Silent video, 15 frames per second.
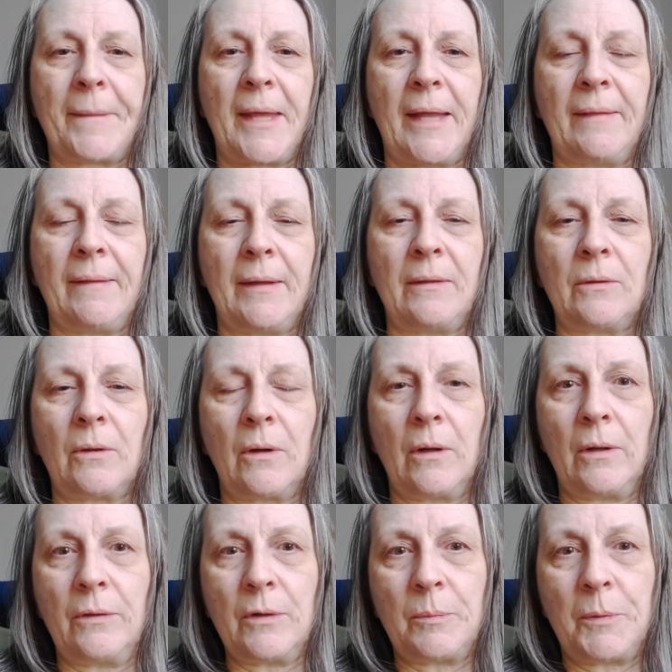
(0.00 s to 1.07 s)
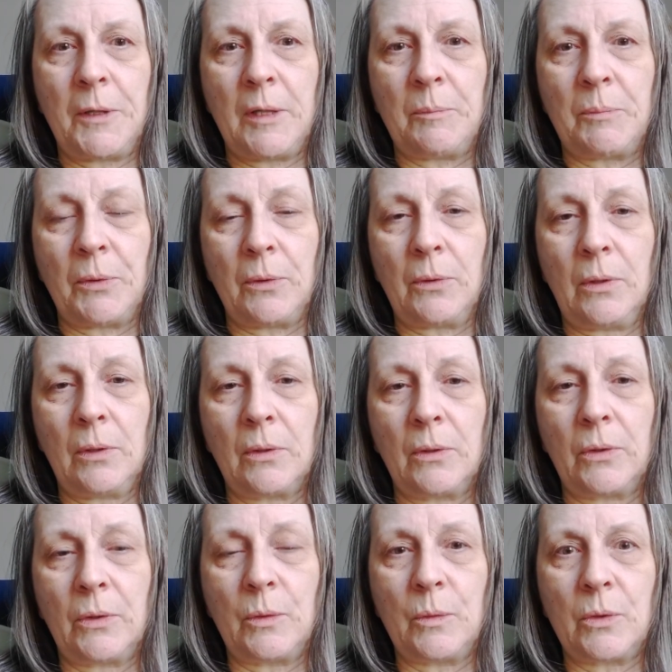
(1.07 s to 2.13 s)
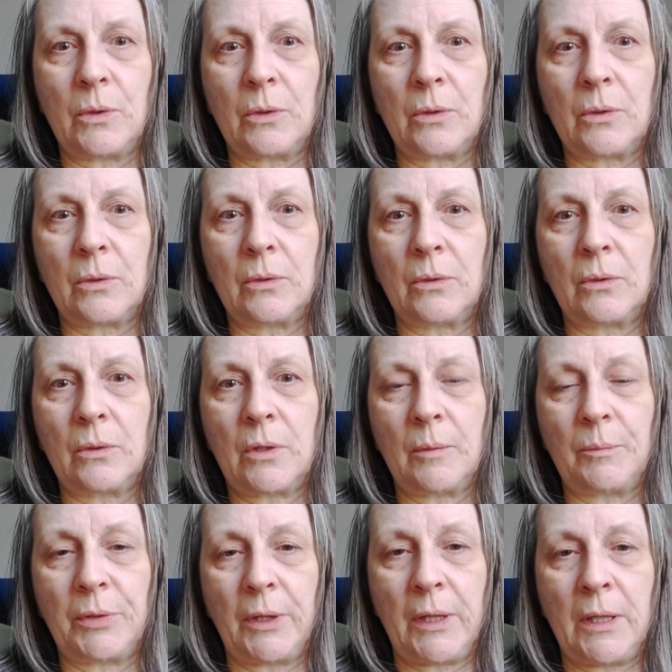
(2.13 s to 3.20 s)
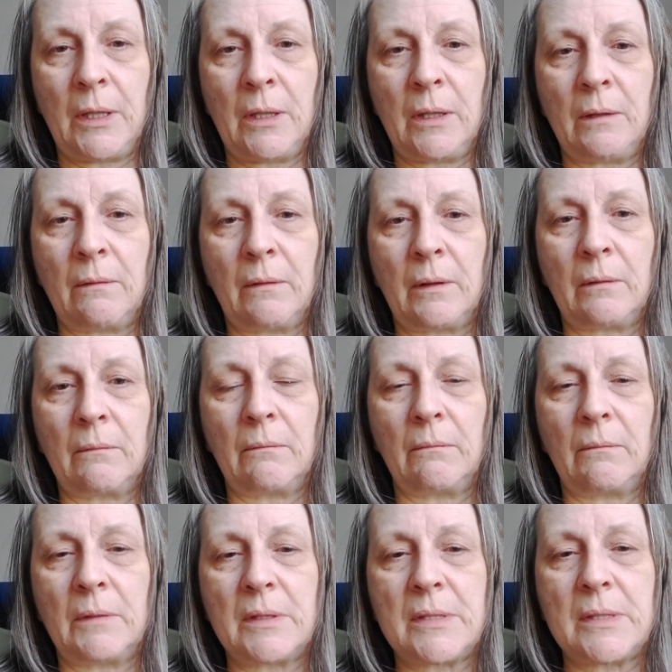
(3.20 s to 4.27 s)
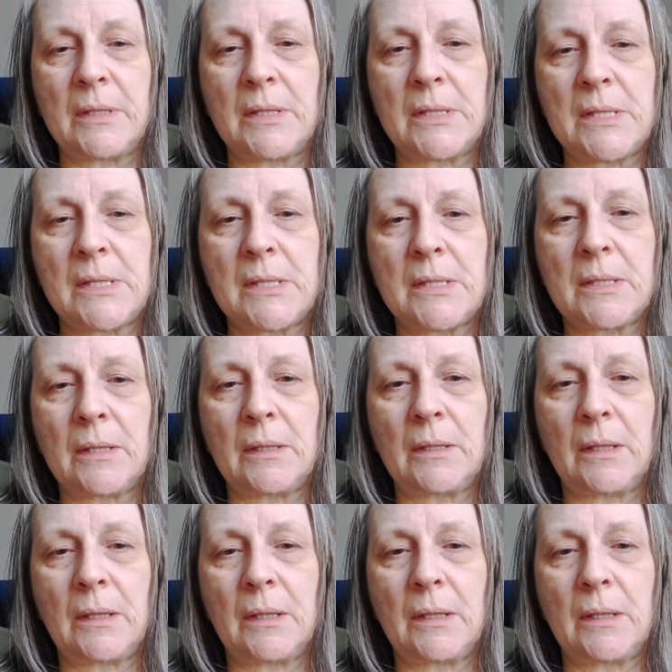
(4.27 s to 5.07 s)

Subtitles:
and then there are other people who were complaining that since